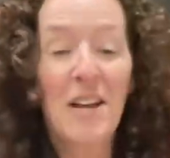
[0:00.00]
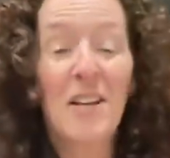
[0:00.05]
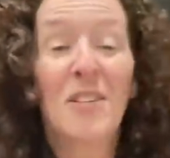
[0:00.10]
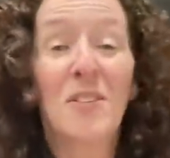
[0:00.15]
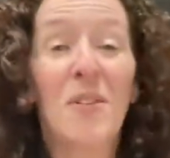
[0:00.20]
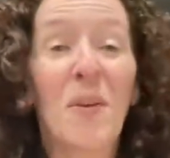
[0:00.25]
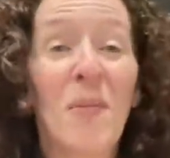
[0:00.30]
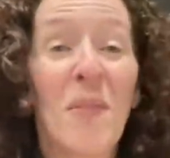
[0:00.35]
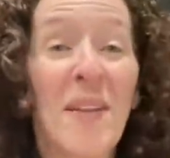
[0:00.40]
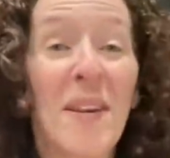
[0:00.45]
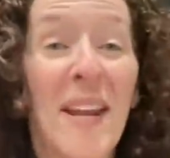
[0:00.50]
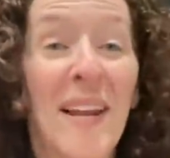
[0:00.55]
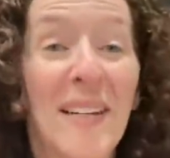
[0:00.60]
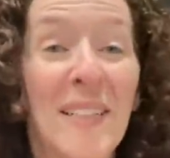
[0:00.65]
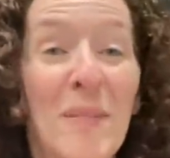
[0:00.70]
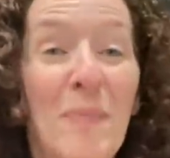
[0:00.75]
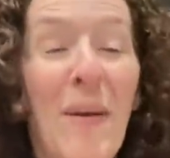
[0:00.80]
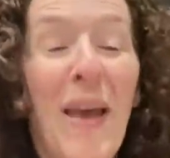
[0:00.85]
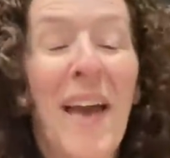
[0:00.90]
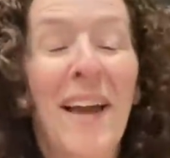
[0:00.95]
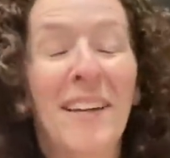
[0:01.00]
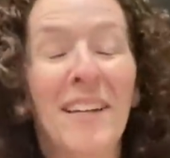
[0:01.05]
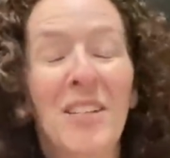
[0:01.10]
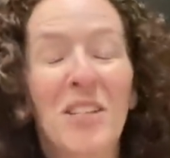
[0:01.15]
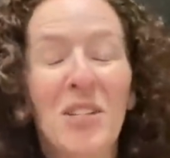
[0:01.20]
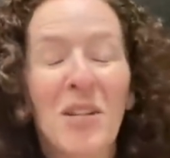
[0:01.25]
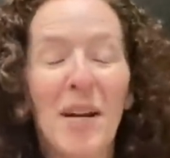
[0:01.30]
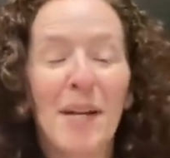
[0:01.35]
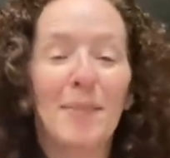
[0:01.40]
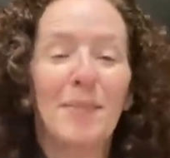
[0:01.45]
So the next
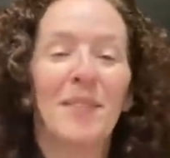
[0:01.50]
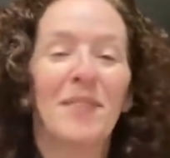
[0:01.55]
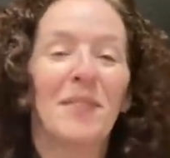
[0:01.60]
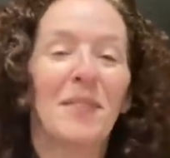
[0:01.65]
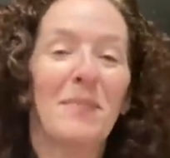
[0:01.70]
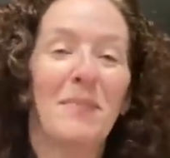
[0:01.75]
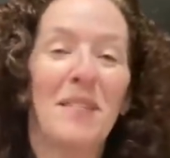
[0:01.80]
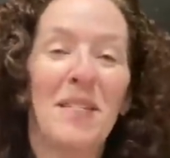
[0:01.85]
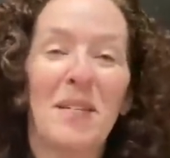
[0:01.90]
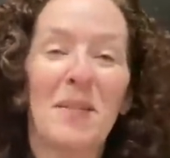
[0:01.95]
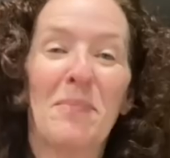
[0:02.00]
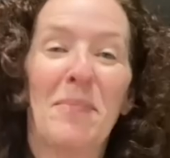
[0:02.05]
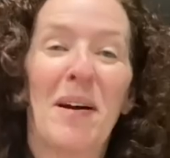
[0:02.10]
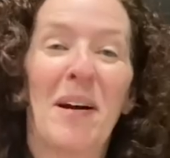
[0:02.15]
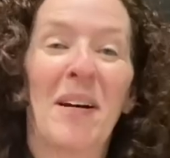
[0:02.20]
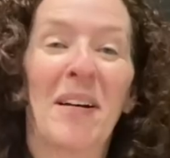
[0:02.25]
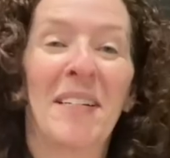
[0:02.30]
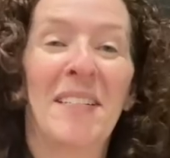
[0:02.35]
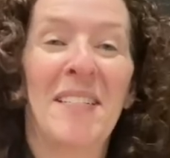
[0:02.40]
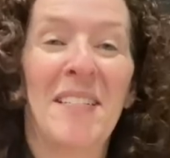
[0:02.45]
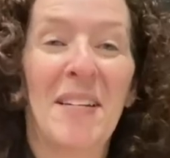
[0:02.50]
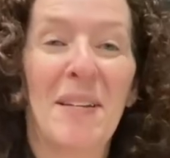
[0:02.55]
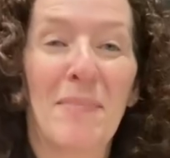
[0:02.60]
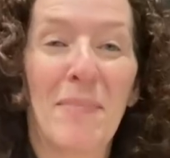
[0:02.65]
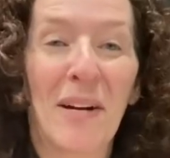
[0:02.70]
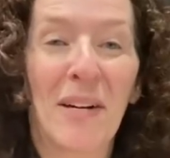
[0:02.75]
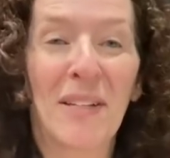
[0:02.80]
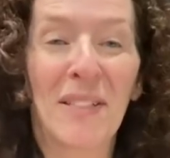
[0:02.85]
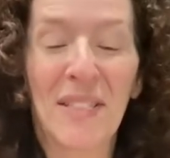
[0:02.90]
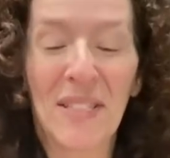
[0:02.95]
package comes from Dietmar, and
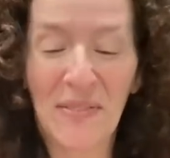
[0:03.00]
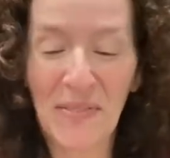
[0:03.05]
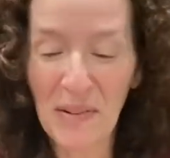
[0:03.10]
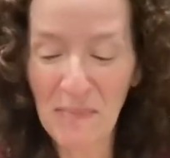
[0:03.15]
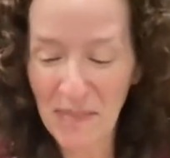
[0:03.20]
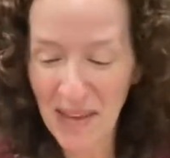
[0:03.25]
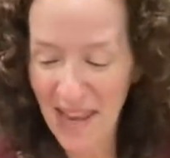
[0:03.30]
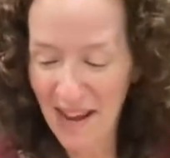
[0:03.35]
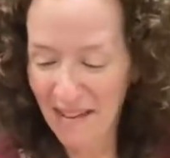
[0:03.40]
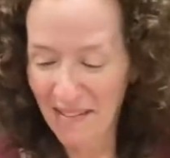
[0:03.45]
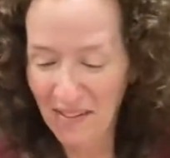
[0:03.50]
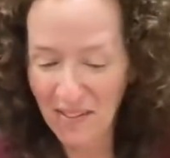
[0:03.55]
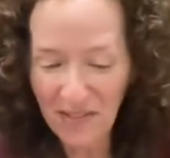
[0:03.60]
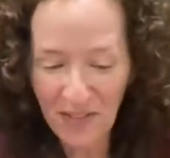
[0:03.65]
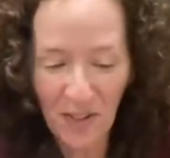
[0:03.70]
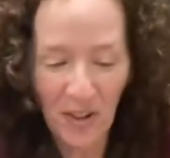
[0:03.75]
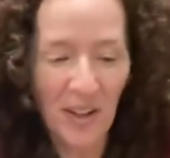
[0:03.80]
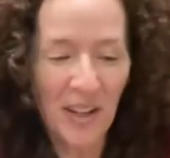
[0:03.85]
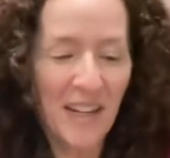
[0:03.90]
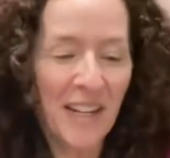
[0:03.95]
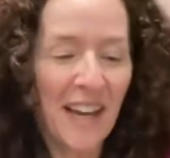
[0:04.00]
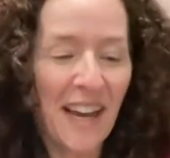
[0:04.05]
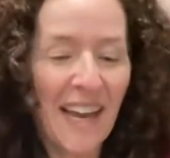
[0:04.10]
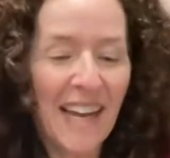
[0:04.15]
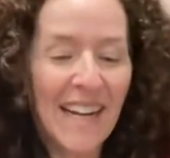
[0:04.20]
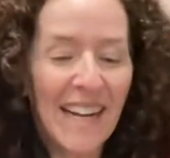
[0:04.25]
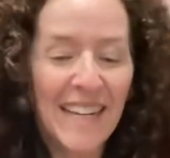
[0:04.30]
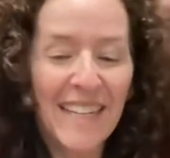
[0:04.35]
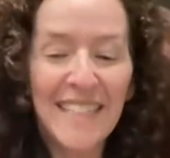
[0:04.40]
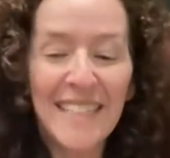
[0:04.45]
Dietmar is from California.
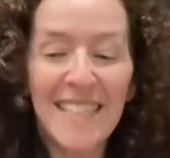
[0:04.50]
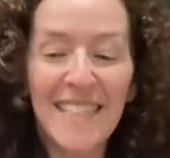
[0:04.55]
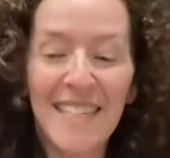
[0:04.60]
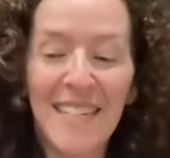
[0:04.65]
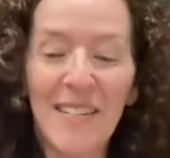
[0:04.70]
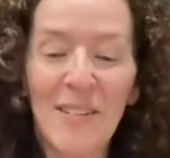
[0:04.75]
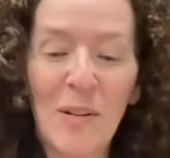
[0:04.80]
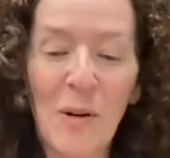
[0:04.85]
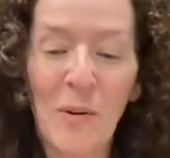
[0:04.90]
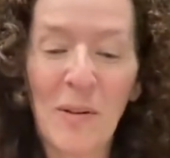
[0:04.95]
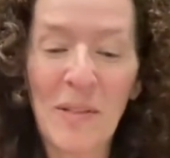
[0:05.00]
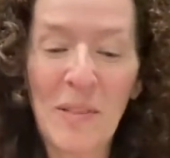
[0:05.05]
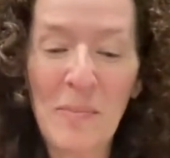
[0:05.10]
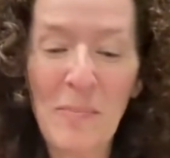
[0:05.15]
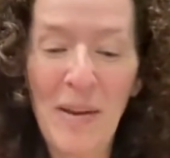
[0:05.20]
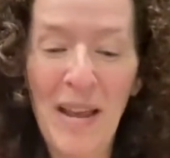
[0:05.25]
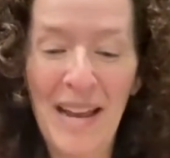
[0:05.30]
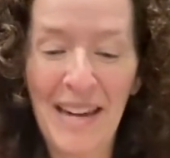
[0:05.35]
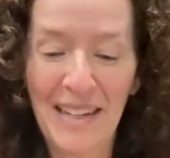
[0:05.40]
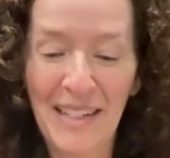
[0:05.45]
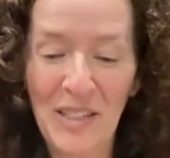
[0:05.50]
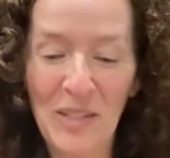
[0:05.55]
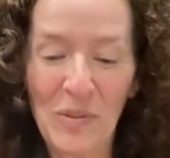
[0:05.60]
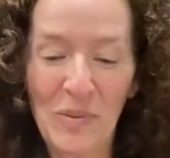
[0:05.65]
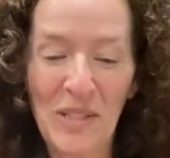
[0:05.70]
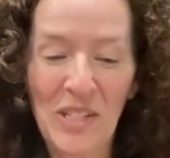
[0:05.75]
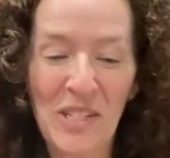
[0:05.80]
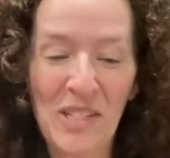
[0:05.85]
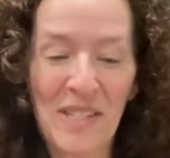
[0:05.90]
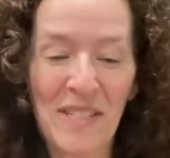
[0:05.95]
And I didn't see a note in the package,
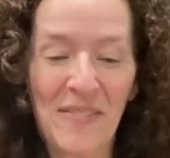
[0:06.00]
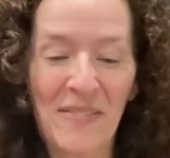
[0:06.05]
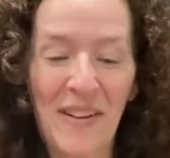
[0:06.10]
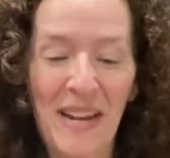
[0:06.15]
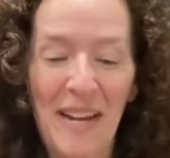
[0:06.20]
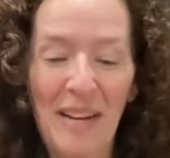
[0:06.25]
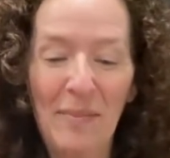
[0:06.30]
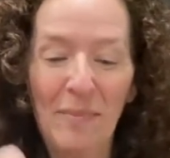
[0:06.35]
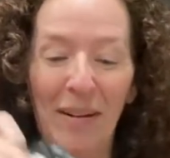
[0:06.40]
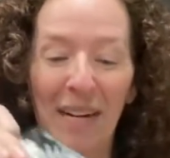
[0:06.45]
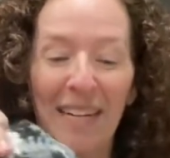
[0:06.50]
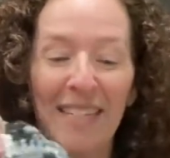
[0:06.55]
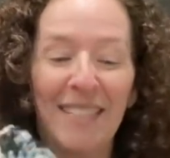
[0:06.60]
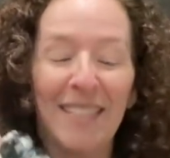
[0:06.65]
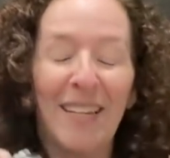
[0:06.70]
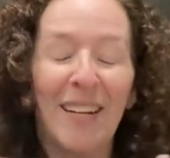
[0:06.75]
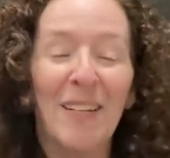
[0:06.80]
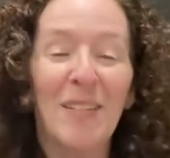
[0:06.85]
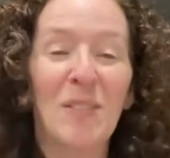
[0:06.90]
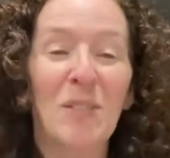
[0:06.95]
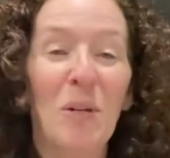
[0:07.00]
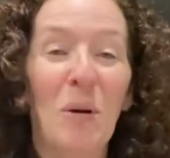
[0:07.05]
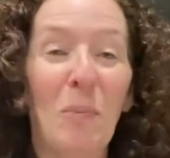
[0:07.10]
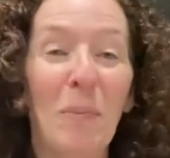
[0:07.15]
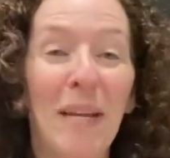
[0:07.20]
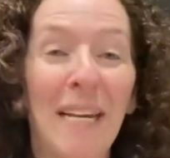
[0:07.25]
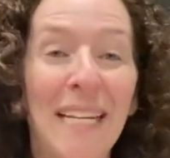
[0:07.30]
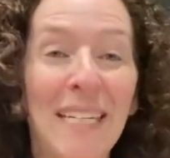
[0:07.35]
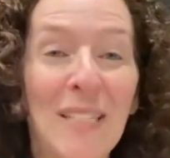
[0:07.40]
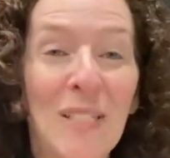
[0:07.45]
which is fine, but I saw so
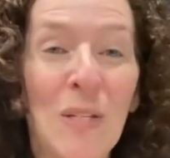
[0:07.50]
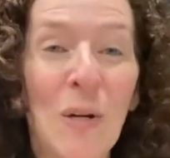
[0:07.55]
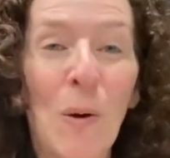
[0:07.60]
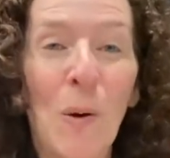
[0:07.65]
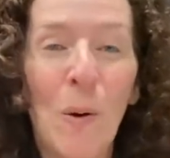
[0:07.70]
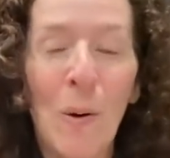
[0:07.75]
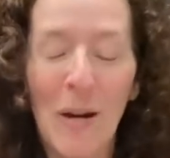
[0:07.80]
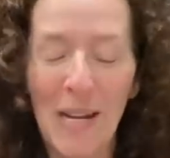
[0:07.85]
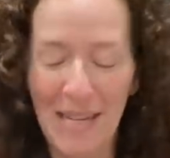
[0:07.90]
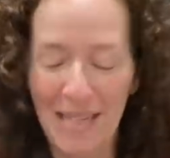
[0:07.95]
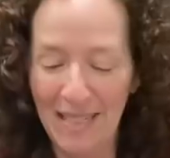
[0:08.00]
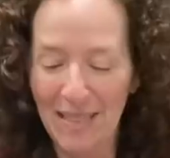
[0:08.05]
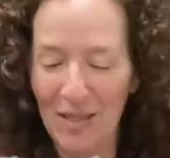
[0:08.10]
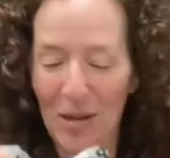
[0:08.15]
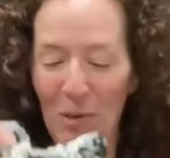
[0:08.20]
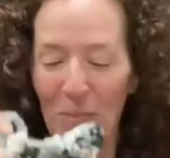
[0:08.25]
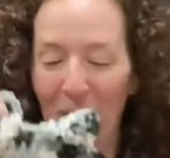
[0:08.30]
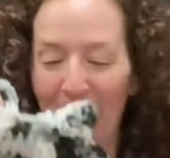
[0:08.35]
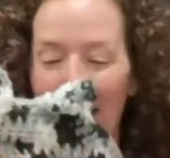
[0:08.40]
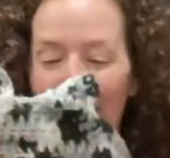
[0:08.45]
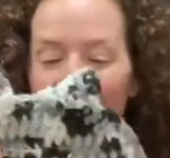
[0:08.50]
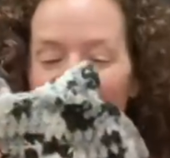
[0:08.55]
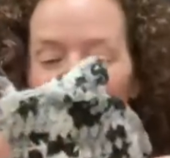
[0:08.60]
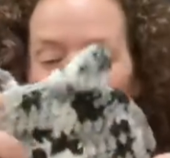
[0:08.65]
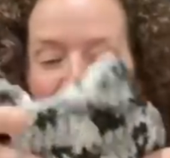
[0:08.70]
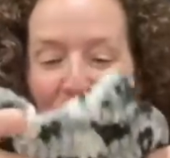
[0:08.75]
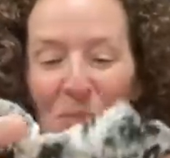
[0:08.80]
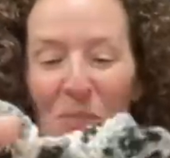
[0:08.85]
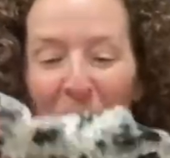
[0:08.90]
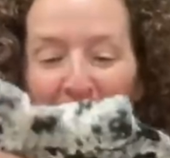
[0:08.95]
many toys. Oh my
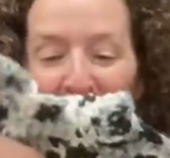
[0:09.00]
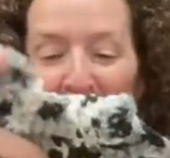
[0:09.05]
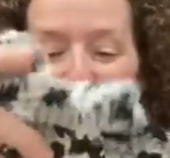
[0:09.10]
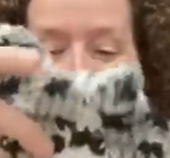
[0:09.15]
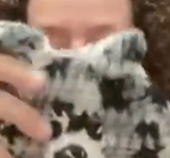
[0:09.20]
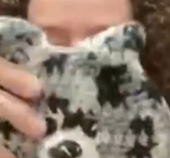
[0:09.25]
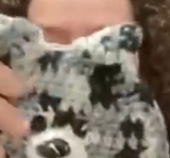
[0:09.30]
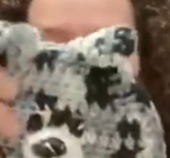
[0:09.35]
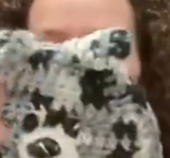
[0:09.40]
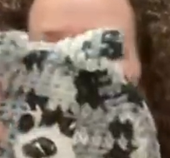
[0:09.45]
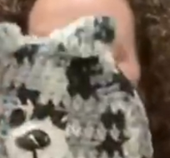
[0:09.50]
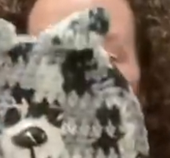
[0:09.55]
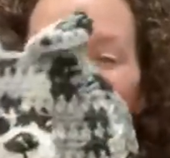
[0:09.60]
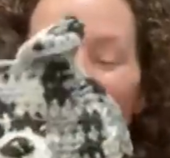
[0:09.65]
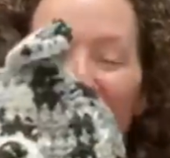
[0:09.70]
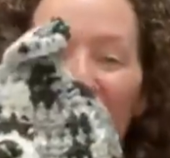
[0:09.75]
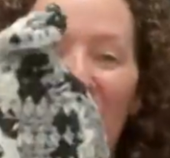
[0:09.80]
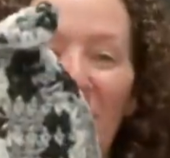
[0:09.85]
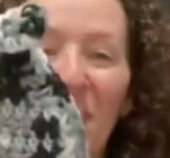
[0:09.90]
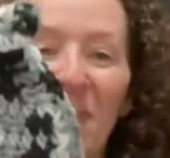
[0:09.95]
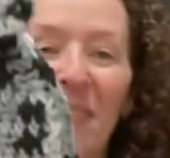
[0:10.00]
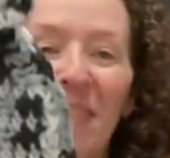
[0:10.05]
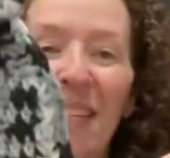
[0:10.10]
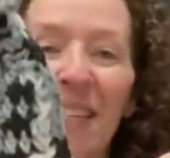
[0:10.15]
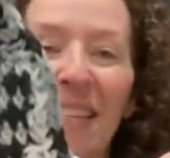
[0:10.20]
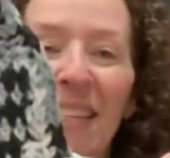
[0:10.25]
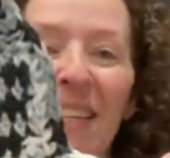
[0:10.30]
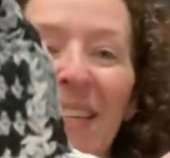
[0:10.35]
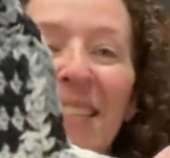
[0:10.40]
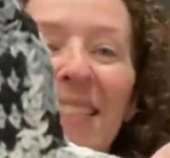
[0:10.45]
gosh, wait, you guys, until you
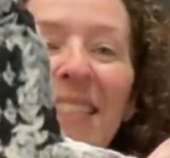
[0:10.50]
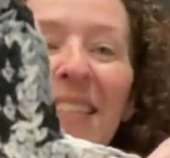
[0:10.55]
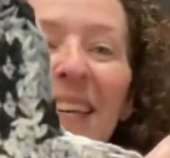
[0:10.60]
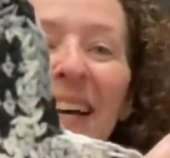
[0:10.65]
see this.